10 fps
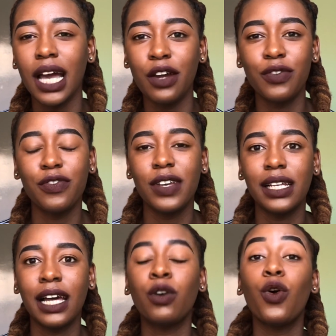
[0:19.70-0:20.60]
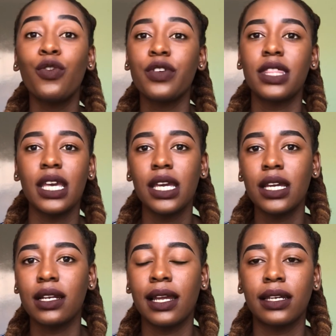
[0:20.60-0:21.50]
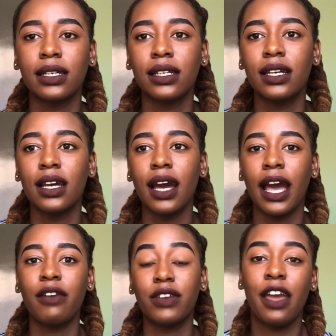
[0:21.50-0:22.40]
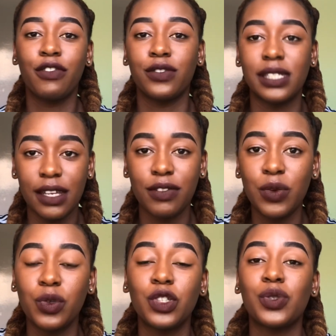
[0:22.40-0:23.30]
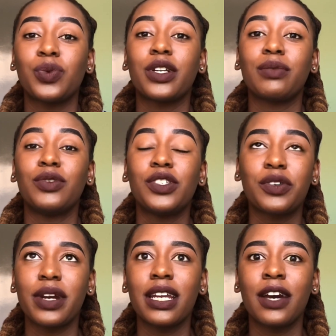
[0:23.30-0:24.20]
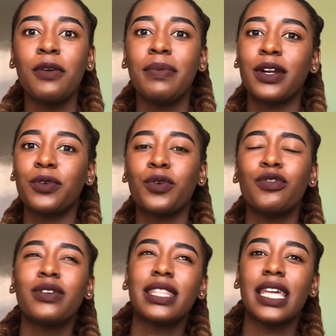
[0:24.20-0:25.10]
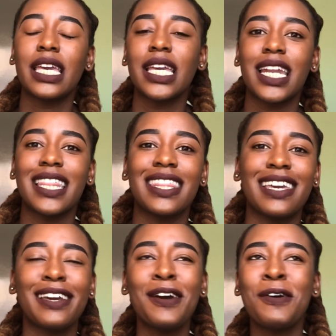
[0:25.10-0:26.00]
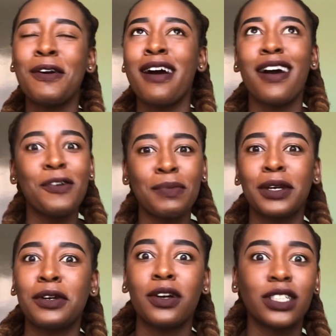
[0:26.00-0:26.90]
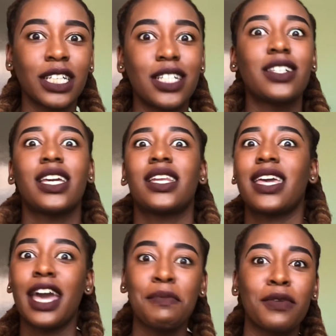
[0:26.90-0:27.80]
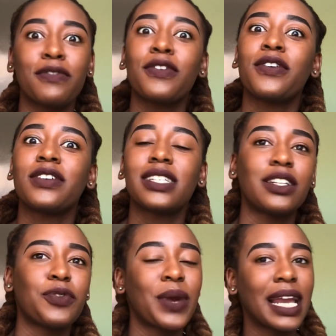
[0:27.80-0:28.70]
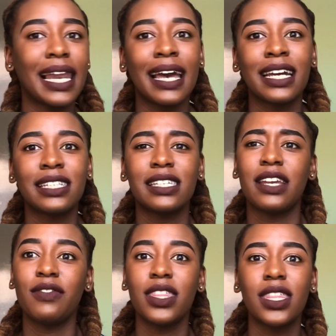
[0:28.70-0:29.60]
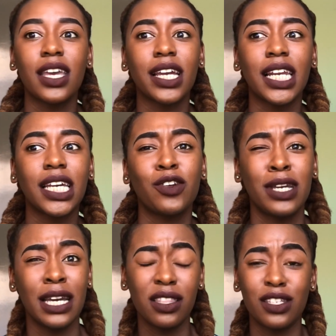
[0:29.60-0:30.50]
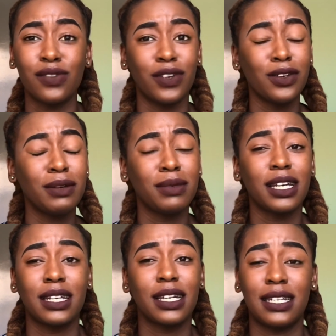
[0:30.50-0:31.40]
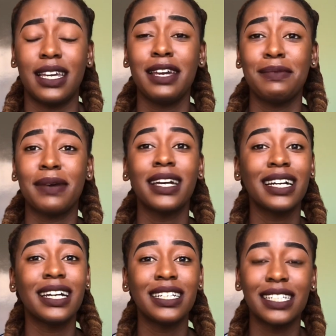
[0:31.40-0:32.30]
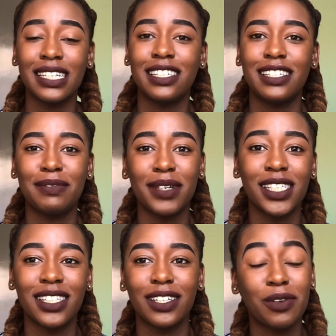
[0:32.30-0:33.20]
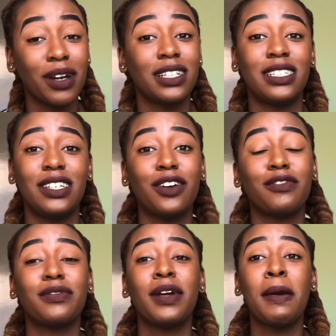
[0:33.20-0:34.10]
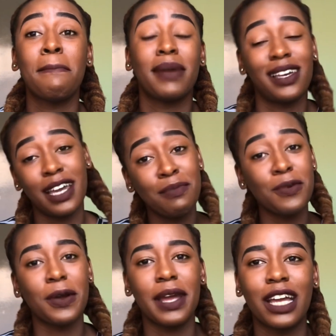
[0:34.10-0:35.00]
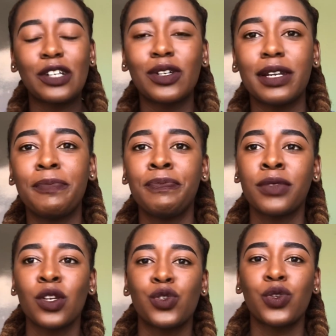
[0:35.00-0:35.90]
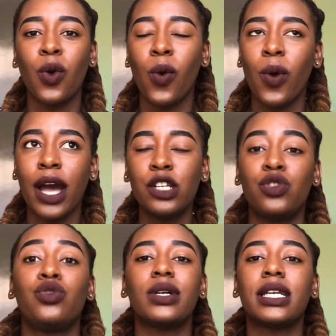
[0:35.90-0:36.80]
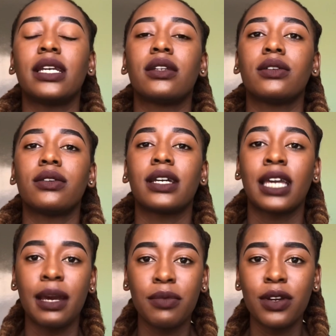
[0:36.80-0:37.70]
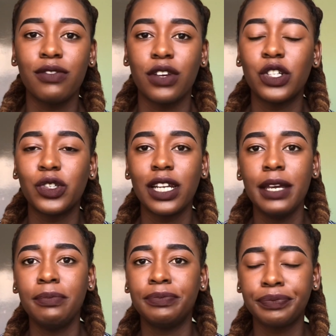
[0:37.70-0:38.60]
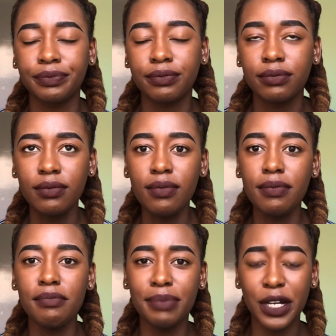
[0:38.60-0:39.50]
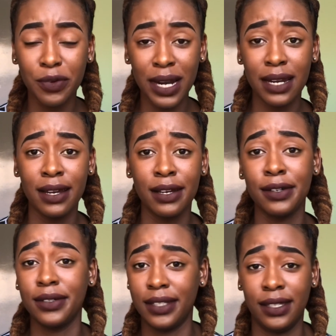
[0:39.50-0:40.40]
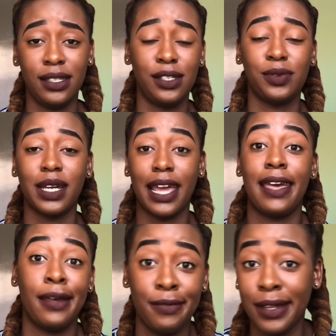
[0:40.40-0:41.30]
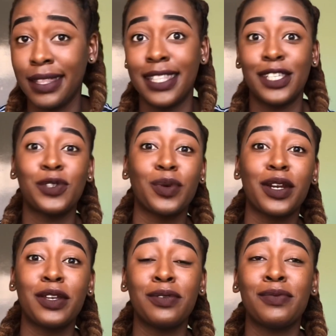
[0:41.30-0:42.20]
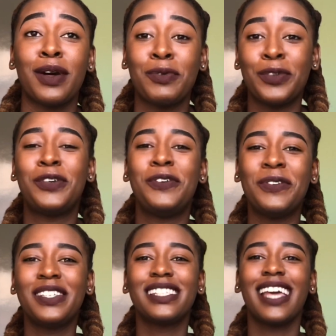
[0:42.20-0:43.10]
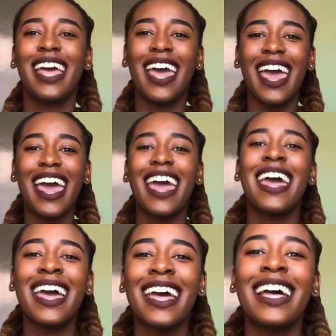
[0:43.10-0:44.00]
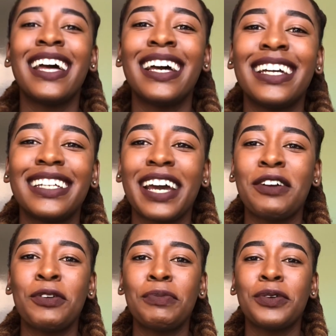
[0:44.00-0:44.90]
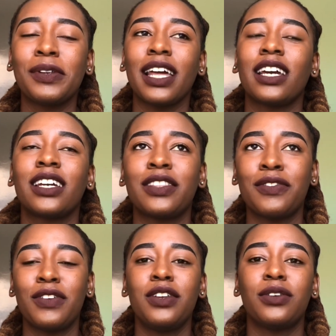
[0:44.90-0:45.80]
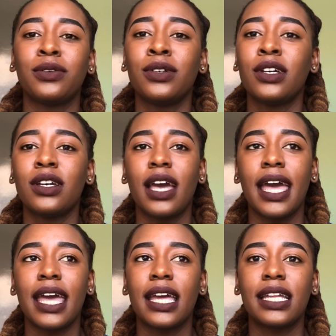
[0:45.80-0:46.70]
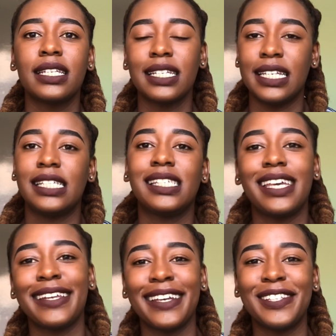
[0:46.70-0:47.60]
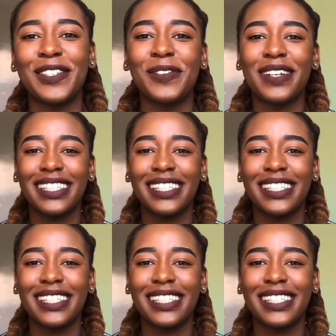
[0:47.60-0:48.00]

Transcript: I'll overthink it. Like, I have an iPhone 7, which is what I'm using right now, but I'd overthink it and think, oh my gosh, I need to get a camera first and a ring light and everything. And like, looking at this video, I'm like, damn, I underestimated the quality of my camera actually. So I do want to get a camera eventually, but right now this is what I have, this is what I will use, and I hope you will like the video, and let's get into